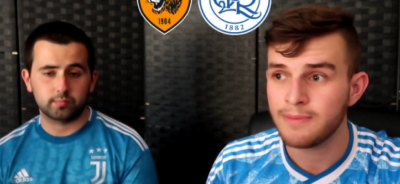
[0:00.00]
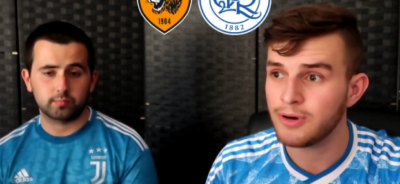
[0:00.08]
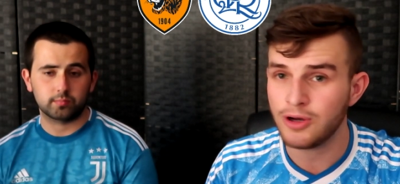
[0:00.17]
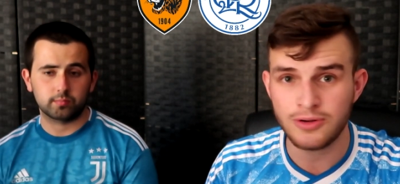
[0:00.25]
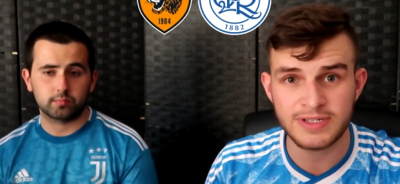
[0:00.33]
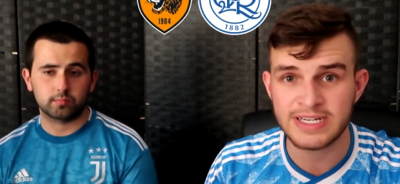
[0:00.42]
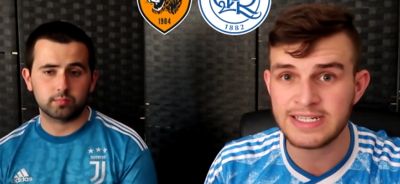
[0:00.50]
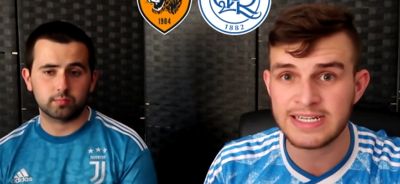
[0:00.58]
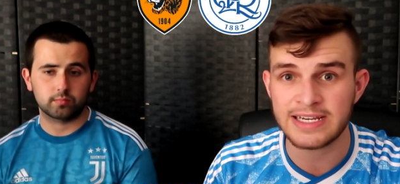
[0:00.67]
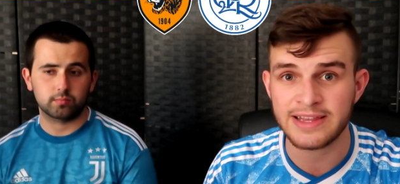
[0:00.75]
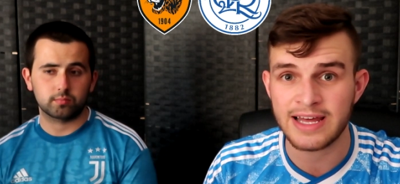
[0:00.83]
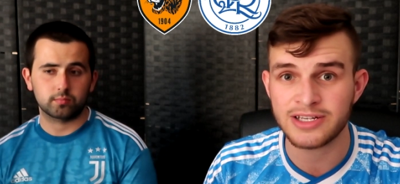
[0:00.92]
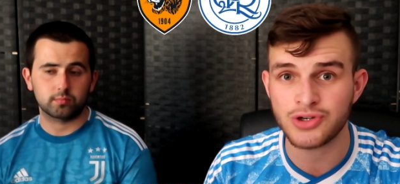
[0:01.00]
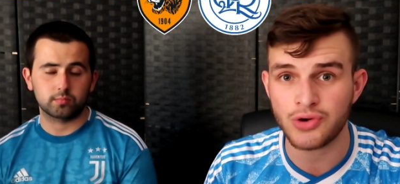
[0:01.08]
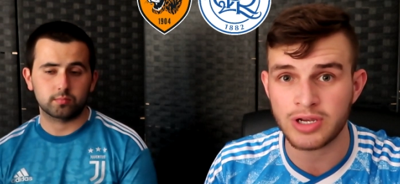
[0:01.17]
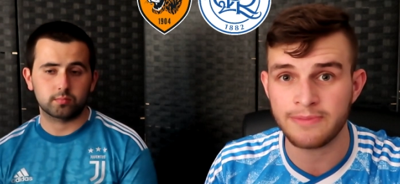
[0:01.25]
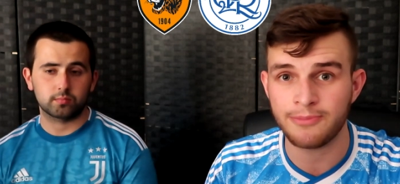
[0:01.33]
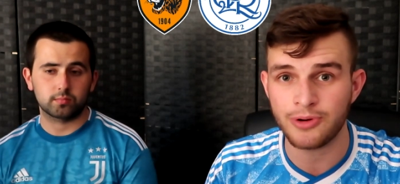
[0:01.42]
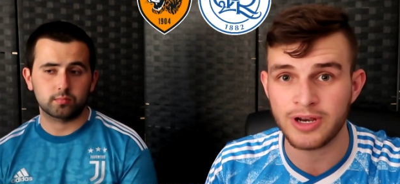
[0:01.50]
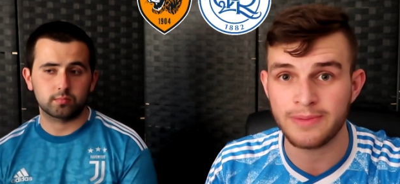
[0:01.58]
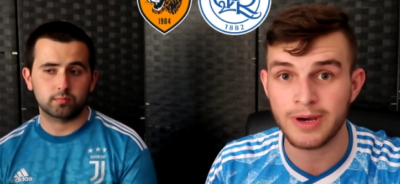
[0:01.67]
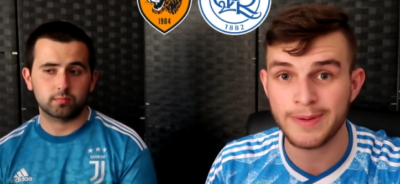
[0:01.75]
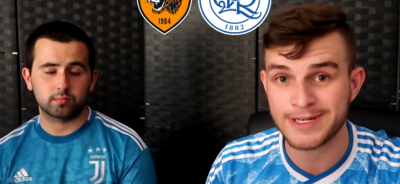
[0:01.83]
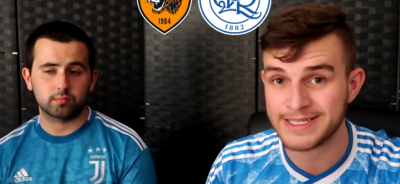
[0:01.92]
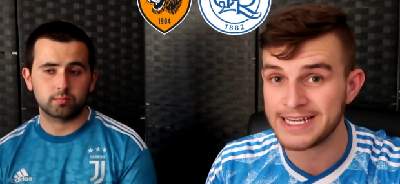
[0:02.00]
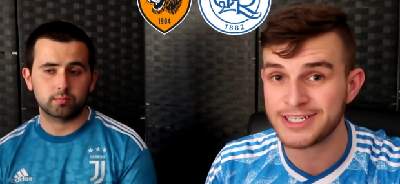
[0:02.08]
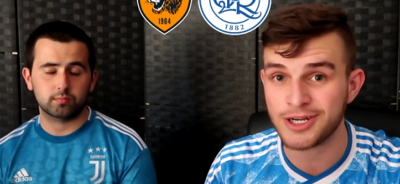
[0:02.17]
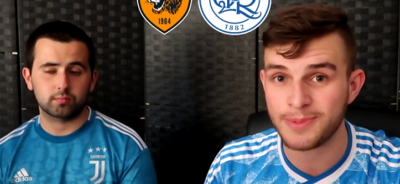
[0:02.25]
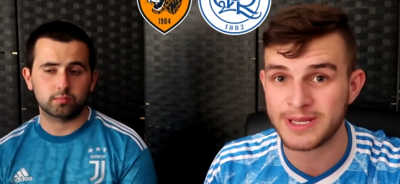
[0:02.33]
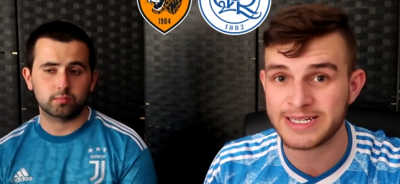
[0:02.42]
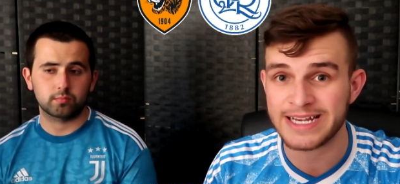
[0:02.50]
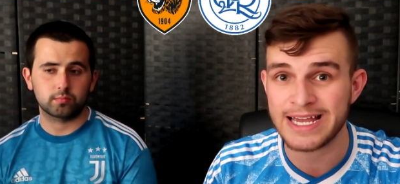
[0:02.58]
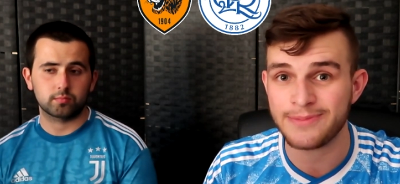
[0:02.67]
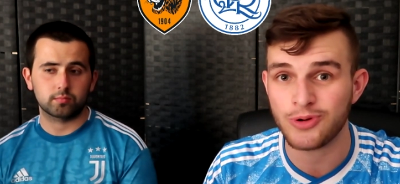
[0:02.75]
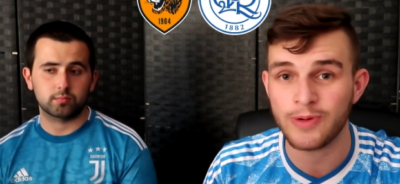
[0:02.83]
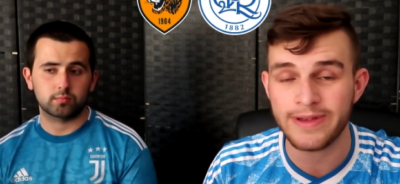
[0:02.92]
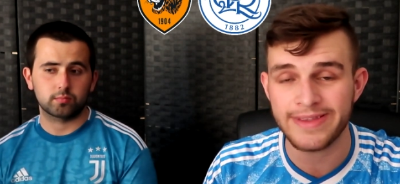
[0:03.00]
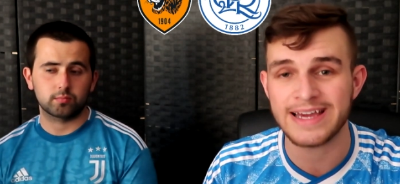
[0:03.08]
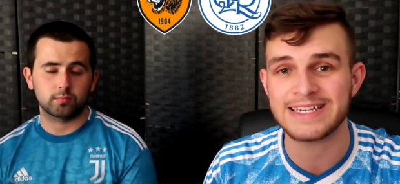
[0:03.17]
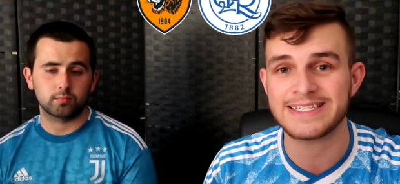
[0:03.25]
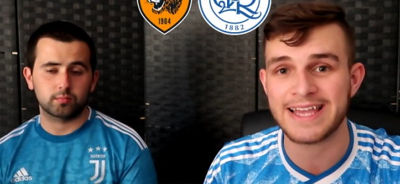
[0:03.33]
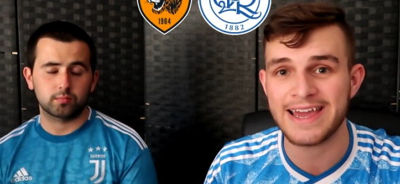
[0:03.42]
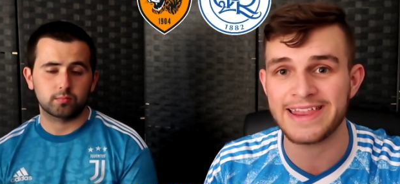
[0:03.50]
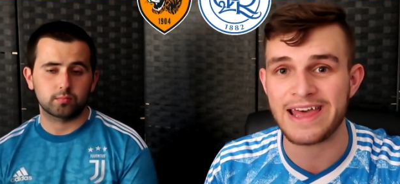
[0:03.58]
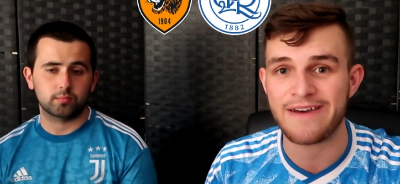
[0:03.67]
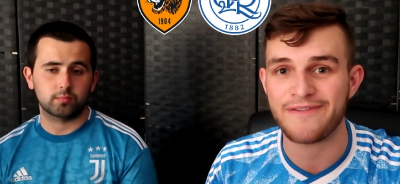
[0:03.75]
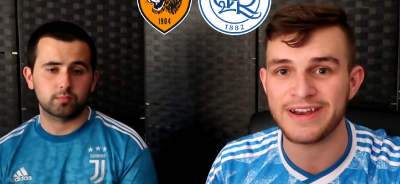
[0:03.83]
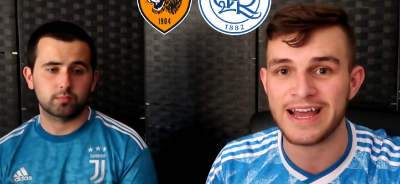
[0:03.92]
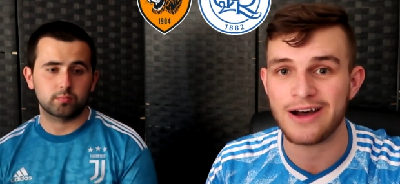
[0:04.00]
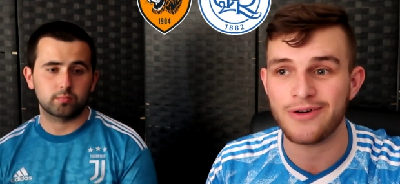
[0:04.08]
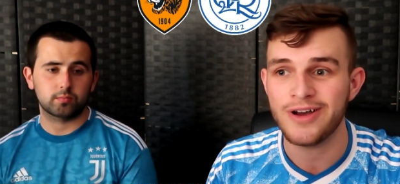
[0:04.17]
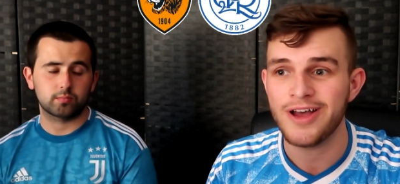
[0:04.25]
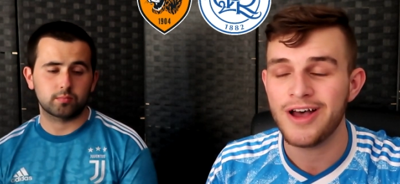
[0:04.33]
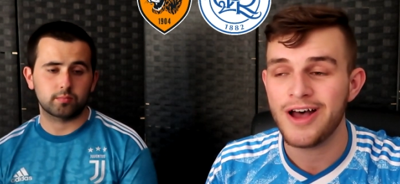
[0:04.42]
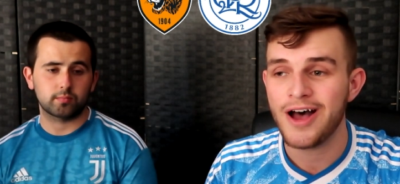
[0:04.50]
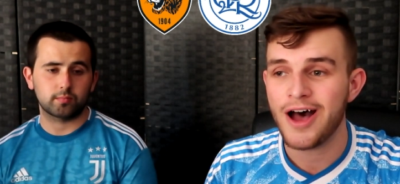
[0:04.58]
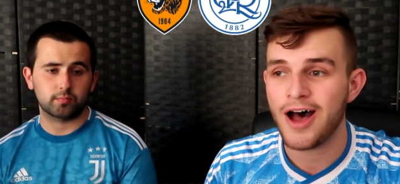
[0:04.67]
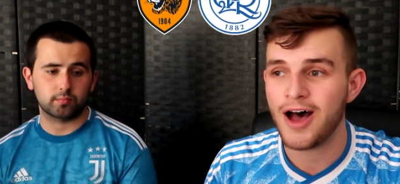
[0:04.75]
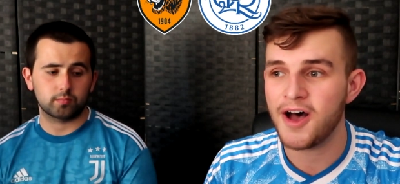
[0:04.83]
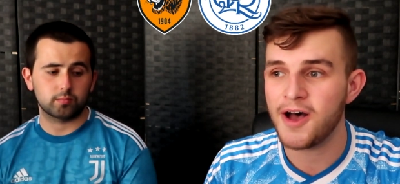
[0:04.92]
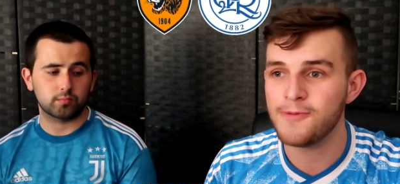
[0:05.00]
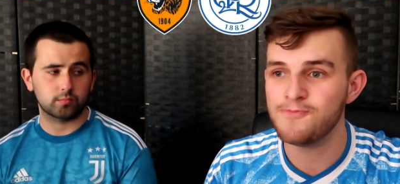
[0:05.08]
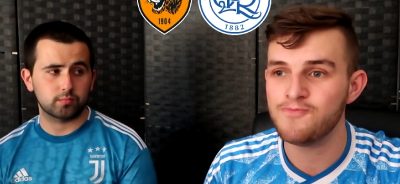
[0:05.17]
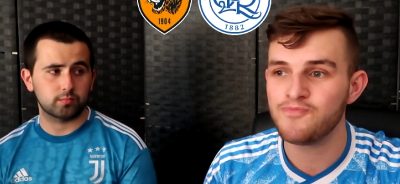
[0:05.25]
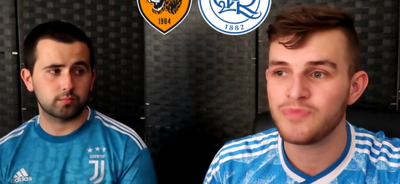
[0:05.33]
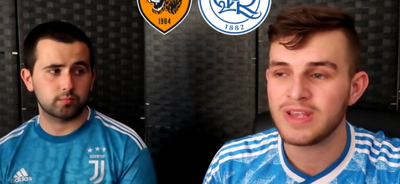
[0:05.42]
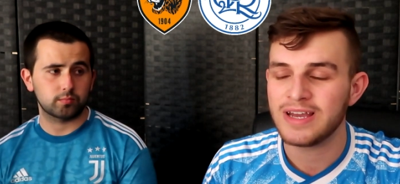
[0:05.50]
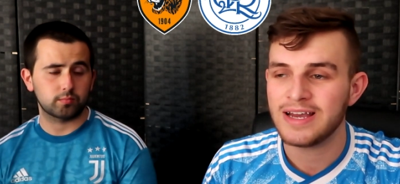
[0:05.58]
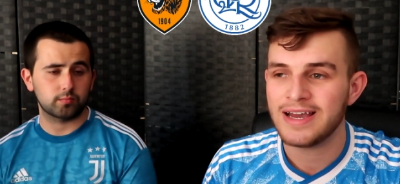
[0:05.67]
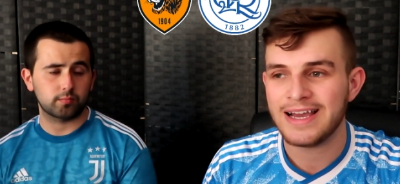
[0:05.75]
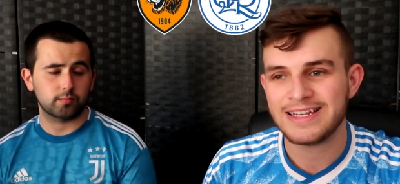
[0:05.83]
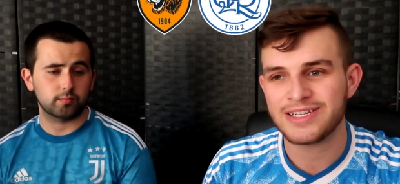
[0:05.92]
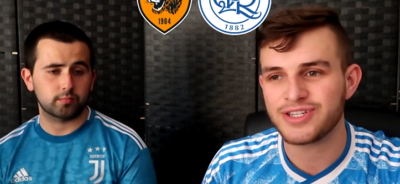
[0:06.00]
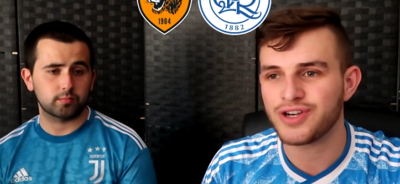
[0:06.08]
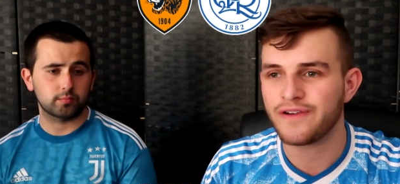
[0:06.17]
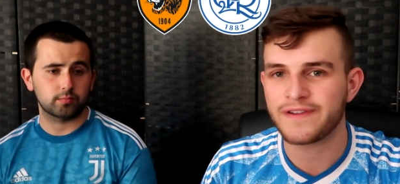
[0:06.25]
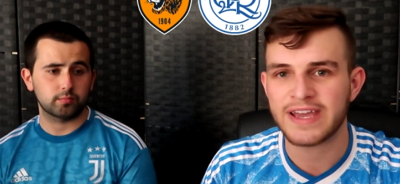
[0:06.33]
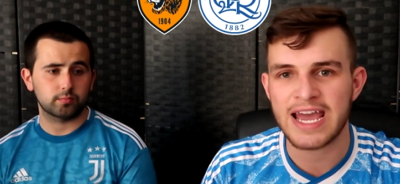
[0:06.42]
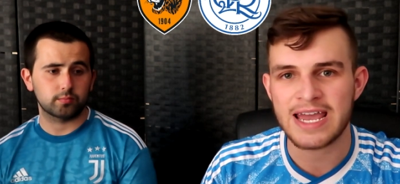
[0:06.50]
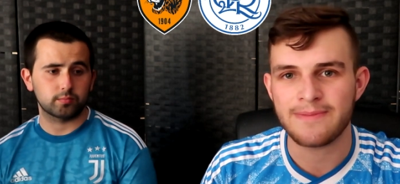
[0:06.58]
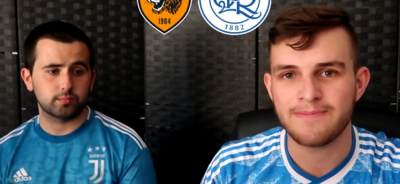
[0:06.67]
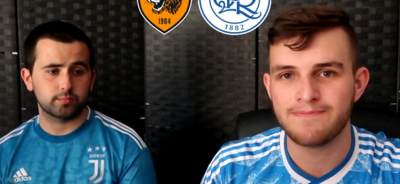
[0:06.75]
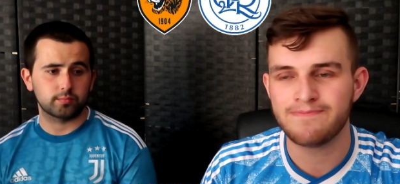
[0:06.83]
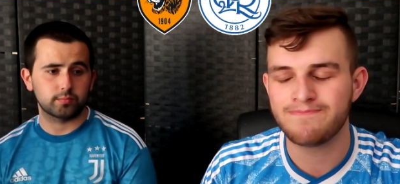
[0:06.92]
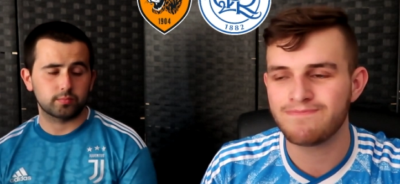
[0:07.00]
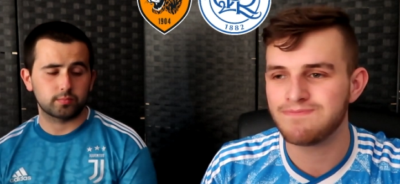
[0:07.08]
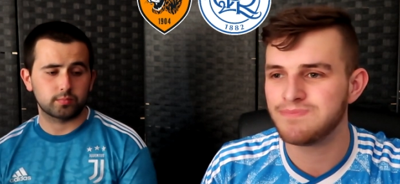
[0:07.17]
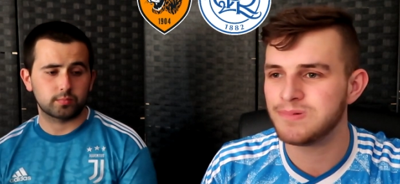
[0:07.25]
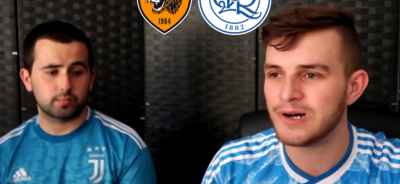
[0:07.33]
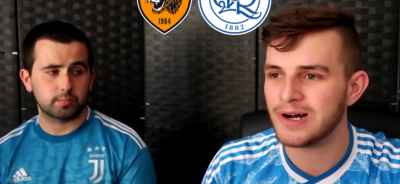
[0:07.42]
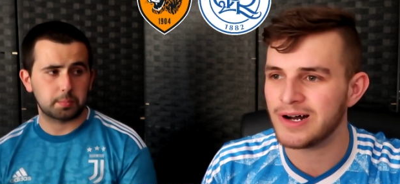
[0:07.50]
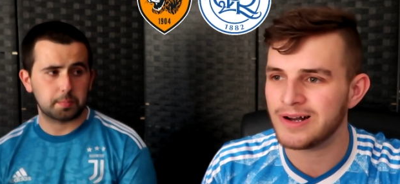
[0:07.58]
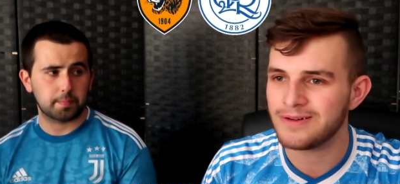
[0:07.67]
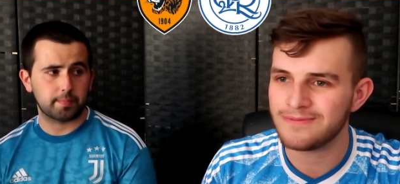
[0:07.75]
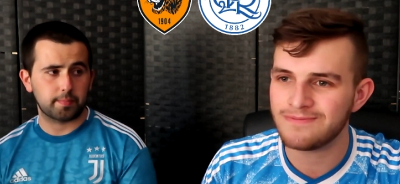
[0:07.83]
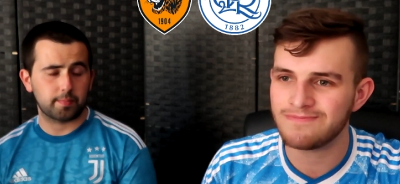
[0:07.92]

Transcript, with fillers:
Speaker 1: But Hull City, they're the talking point at the moment because they're top of the table. Will they stay there for now? Um, it's a tough game, but